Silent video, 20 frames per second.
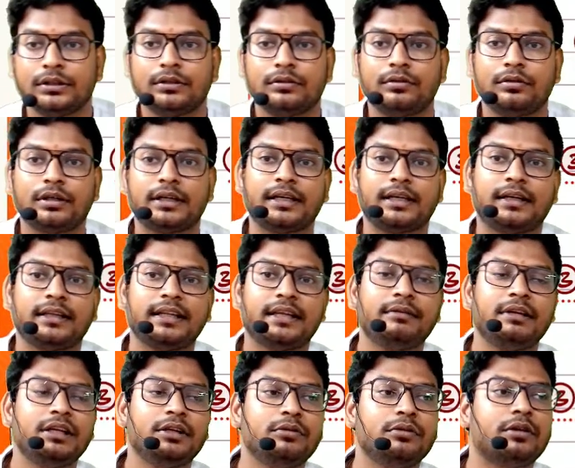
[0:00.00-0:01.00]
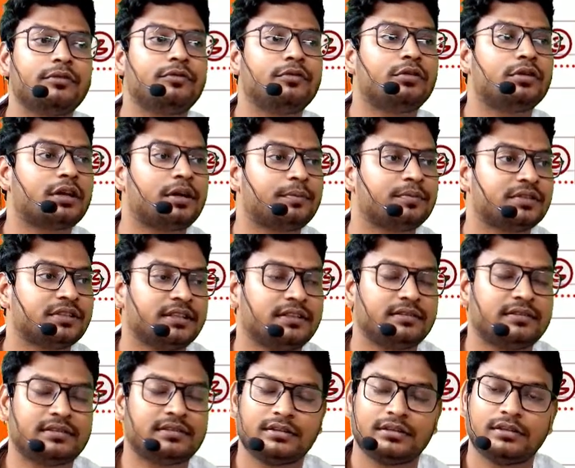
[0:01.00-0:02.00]
Okay na? They will give the 4
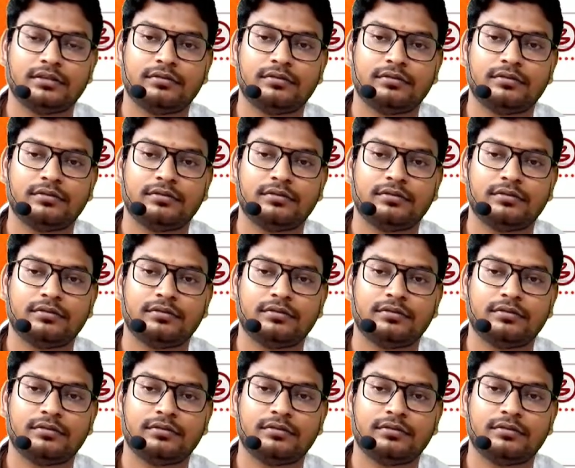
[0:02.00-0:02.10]
options.